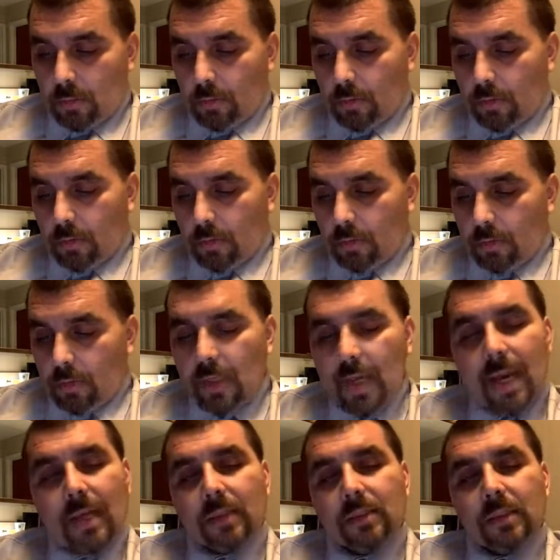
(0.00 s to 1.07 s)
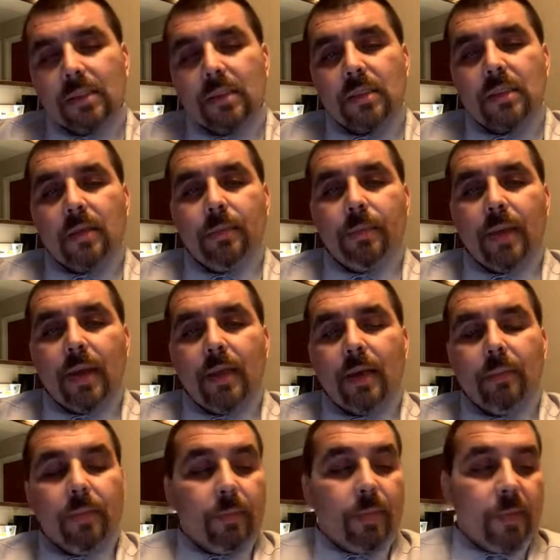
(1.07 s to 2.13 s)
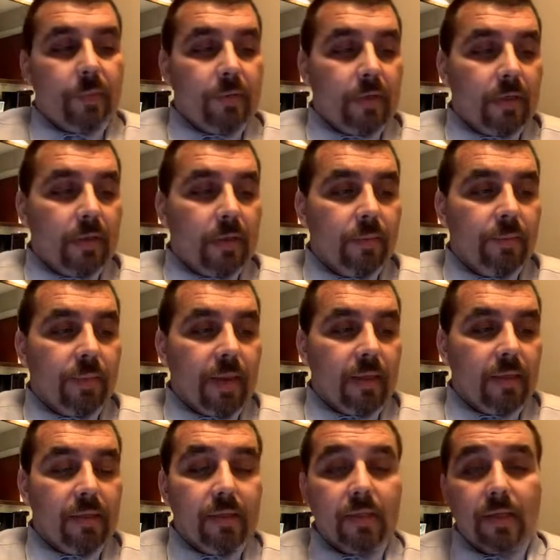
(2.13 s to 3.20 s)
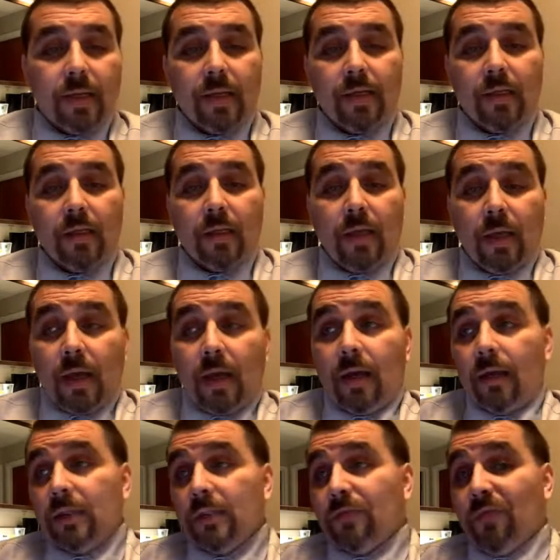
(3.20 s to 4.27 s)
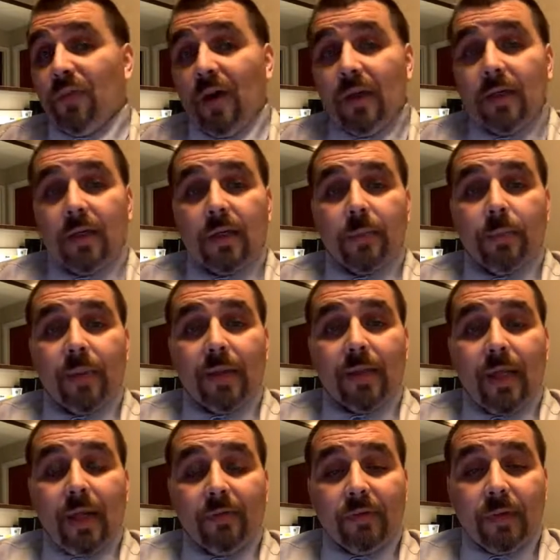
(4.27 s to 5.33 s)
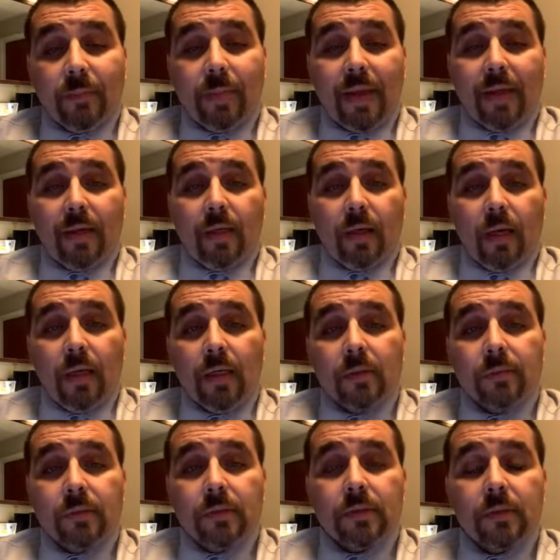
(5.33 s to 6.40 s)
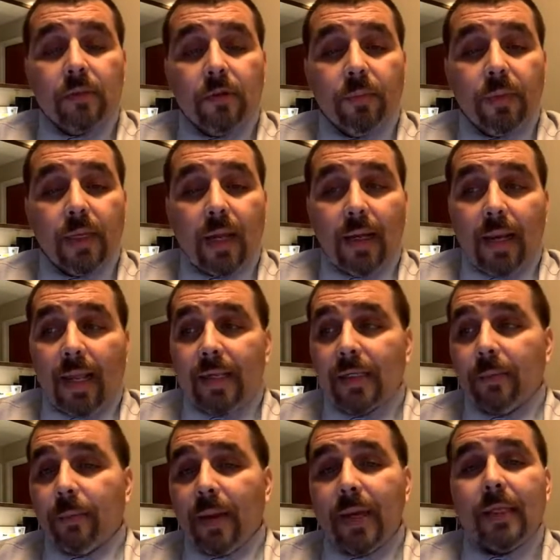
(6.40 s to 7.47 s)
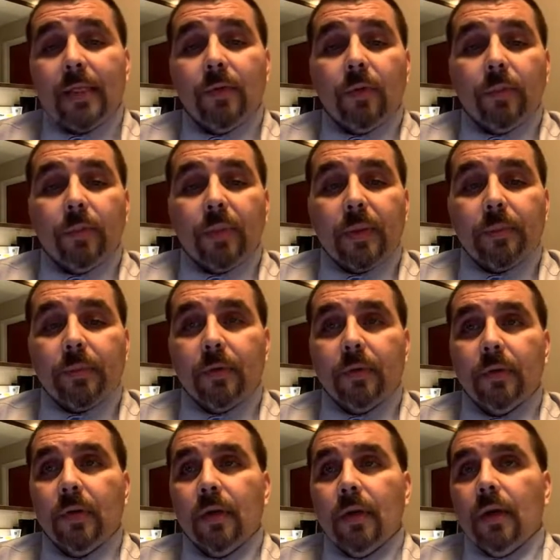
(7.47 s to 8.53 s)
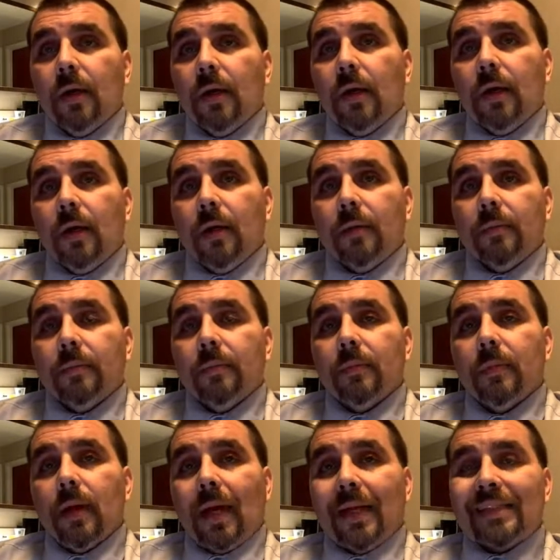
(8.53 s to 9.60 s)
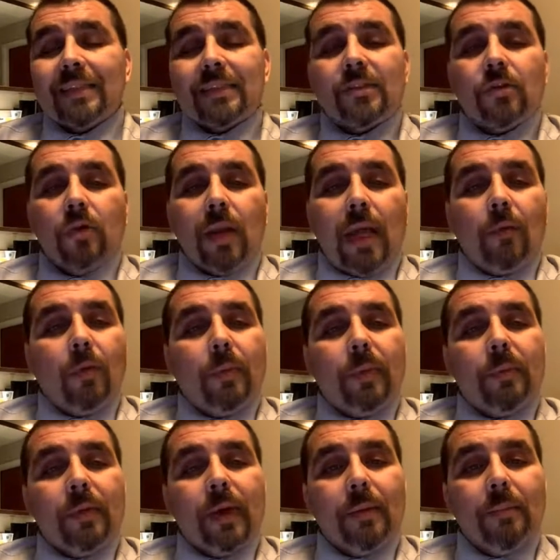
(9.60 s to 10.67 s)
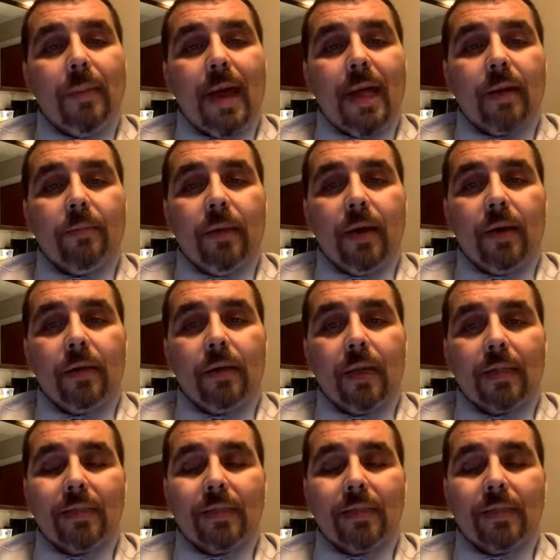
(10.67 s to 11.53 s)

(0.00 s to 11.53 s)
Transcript: Timo. Yeah, it's just a debate. I mean, people can debate, and it's fun to debate. They have debate clubs. You know what I mean? I like debating with people. Um, I just don't like when people get mad about it.